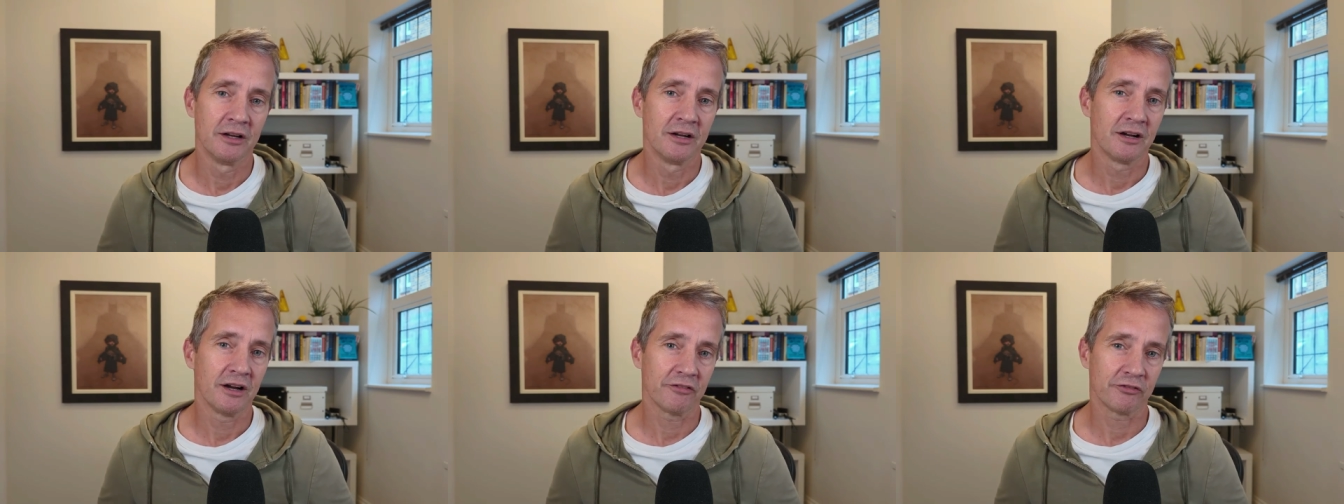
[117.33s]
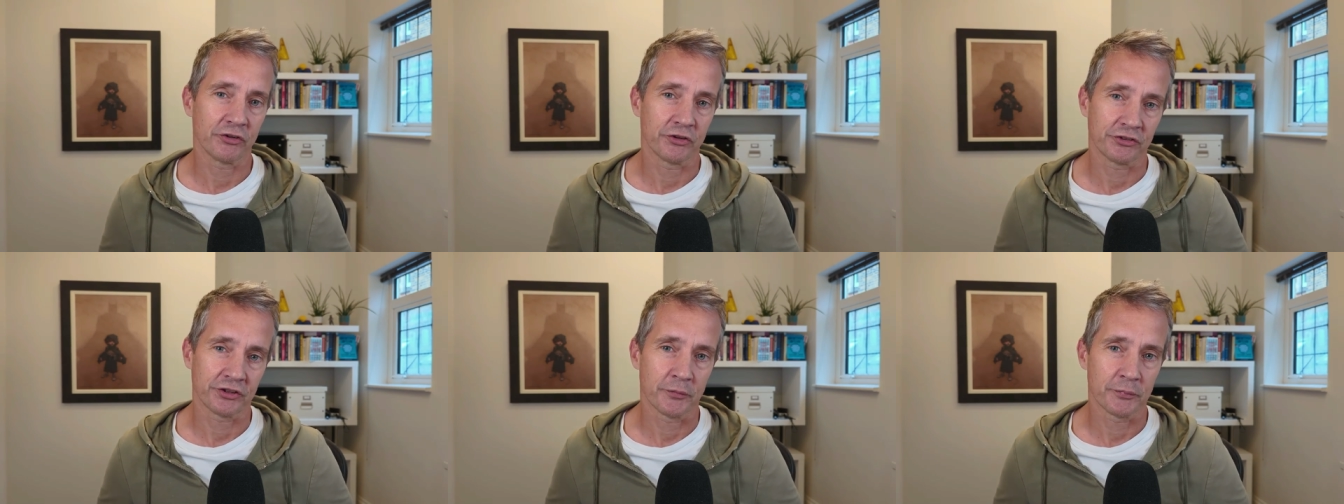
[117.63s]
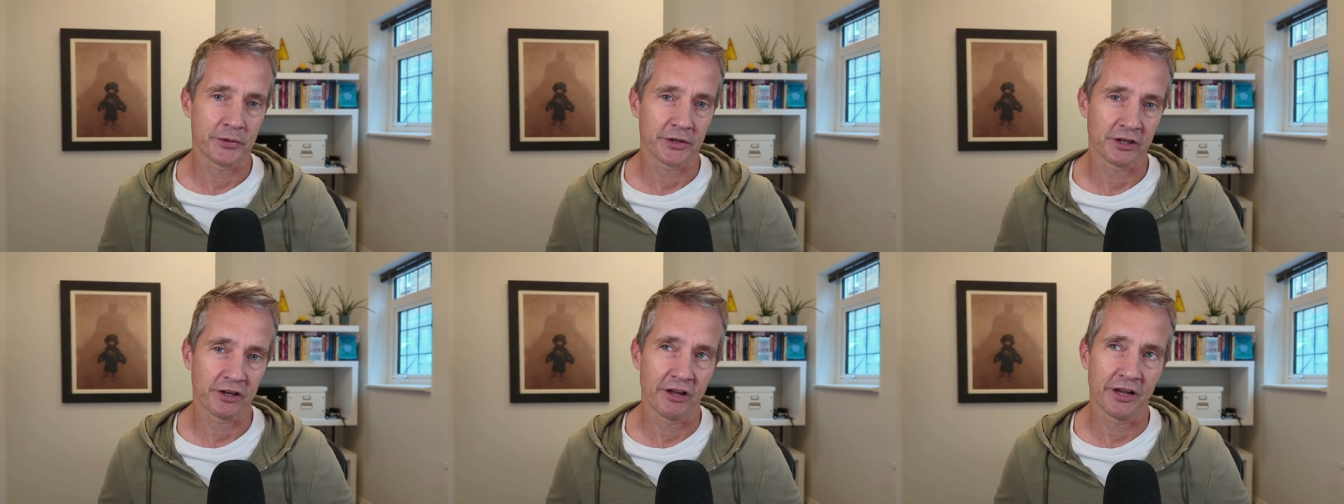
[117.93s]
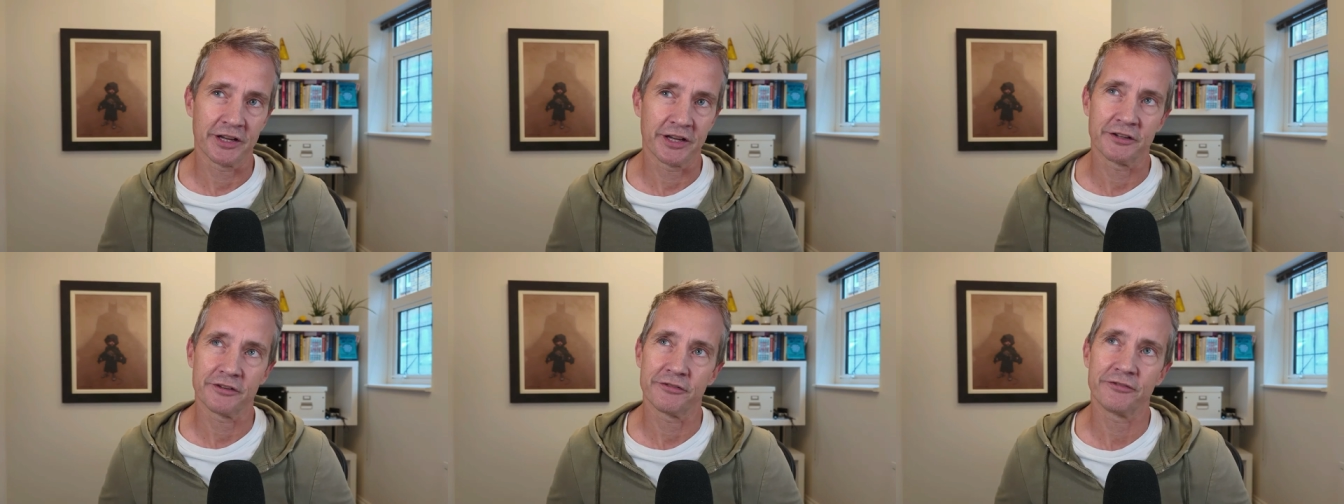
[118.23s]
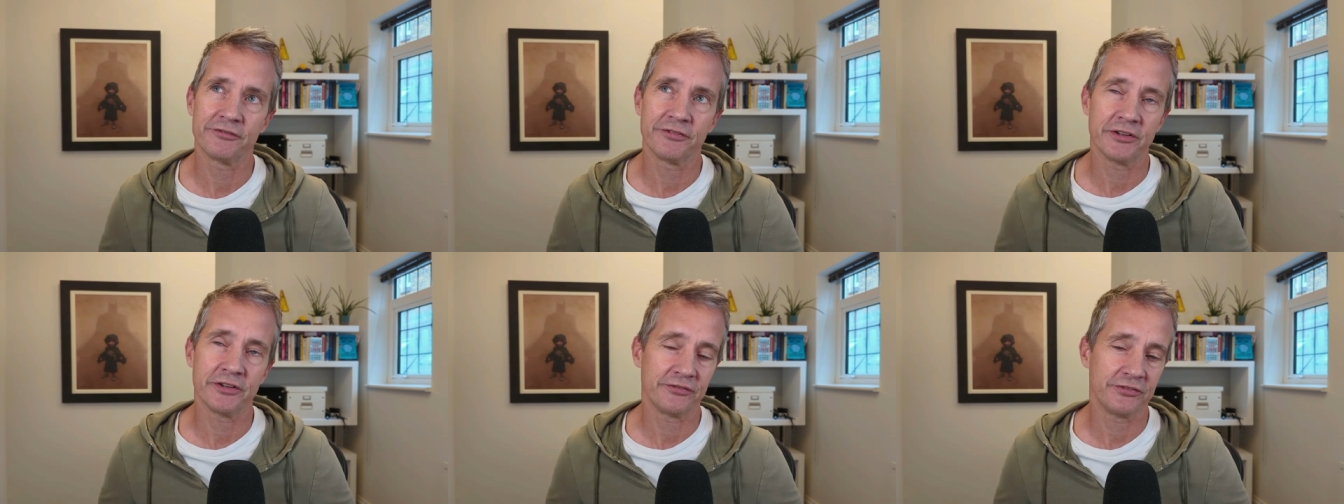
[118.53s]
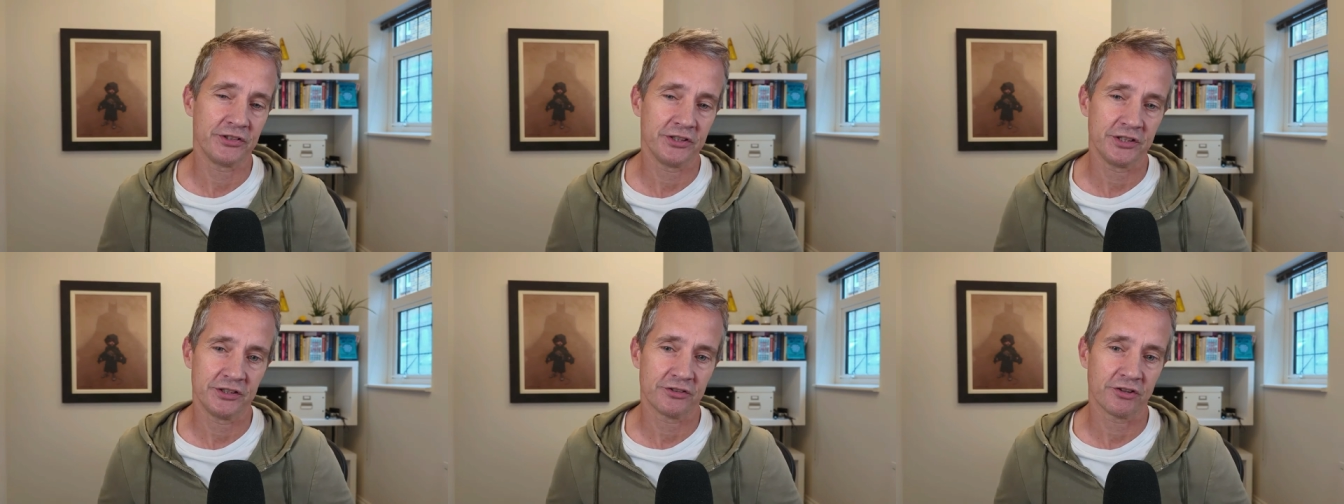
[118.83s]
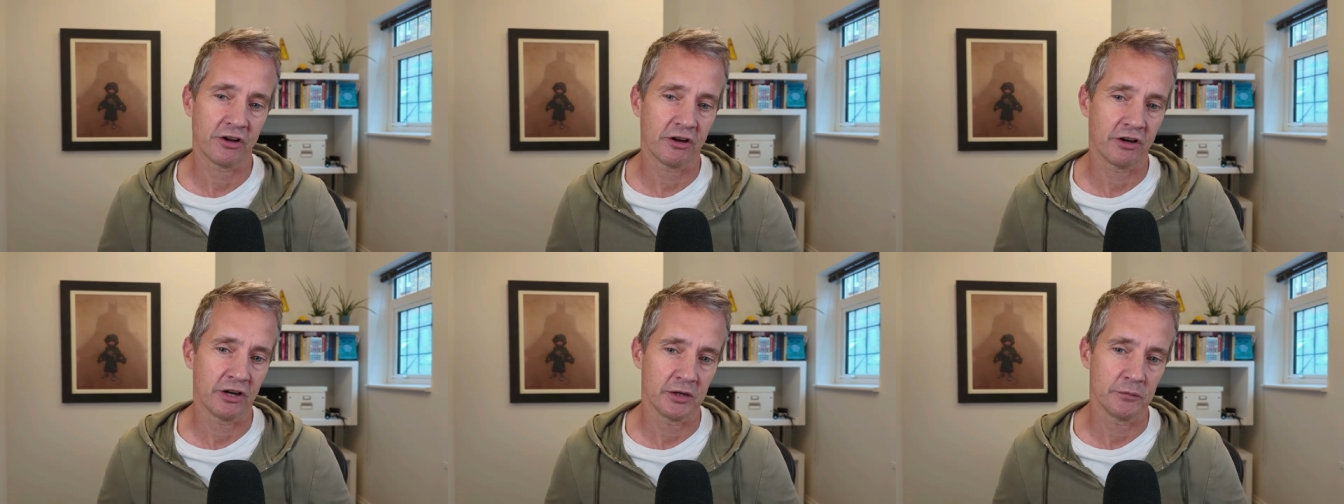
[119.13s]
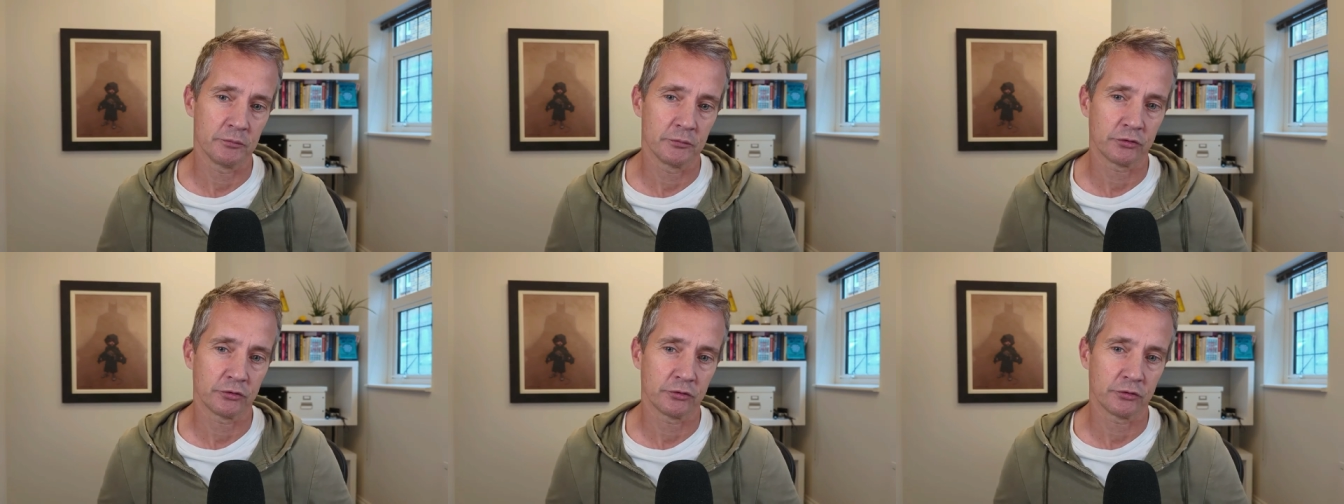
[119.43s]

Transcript: I've got something like a 50 times